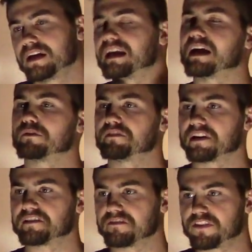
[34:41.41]
yeah, there's
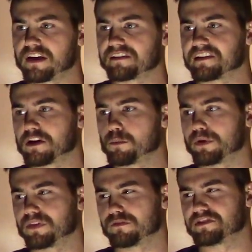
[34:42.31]
lots of things there,
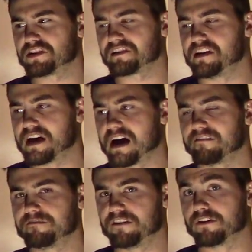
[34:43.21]
but there's just
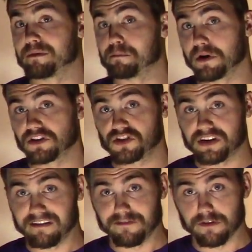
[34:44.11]
not very much
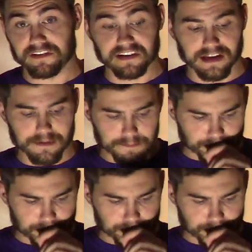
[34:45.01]
diversity.